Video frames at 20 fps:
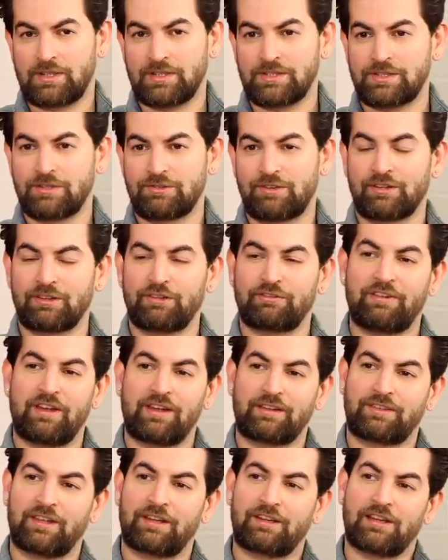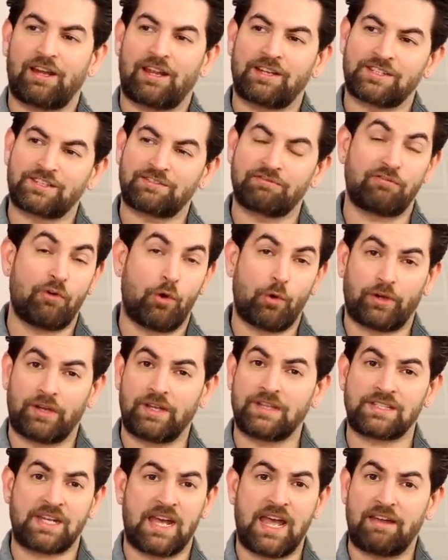considering the fact that last four
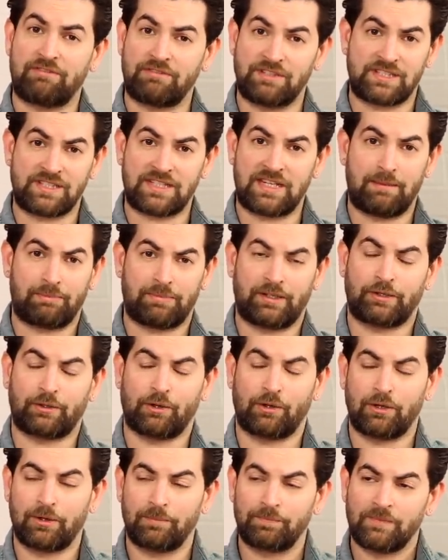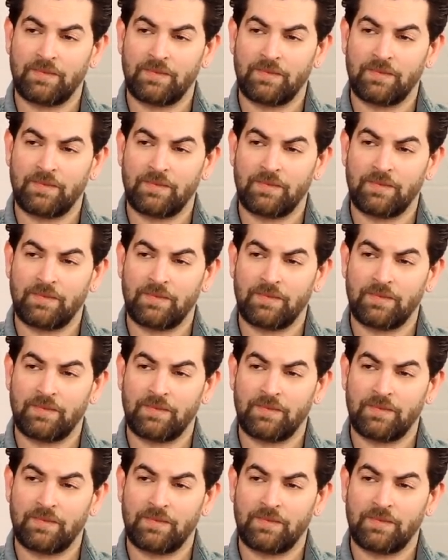days I haven't slept at all.